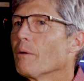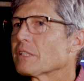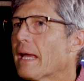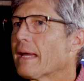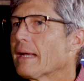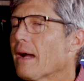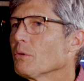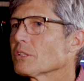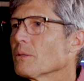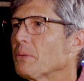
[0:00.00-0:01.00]
I was hanging
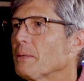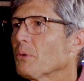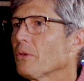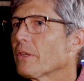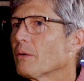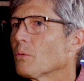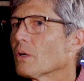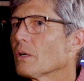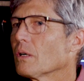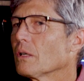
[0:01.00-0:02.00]
out with some people that
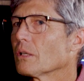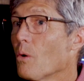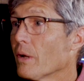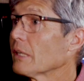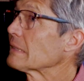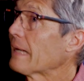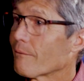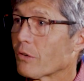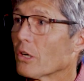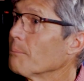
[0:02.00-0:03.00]
were going to
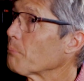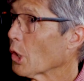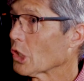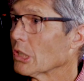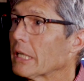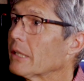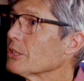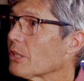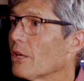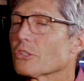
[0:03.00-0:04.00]
Stanford and Berkeley and
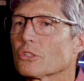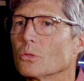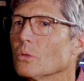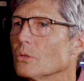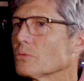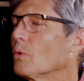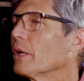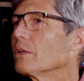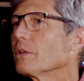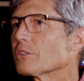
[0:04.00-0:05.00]
these other schools
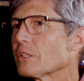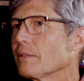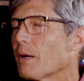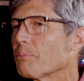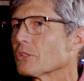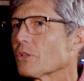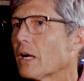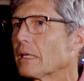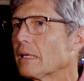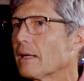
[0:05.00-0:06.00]
one New Year's Eve up in
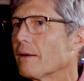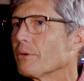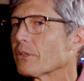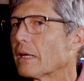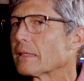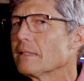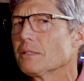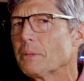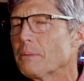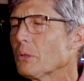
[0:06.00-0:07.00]
Truckee. And I was like,
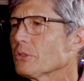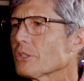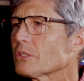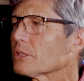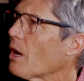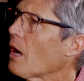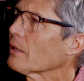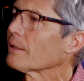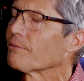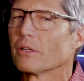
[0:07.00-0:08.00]
these people just talk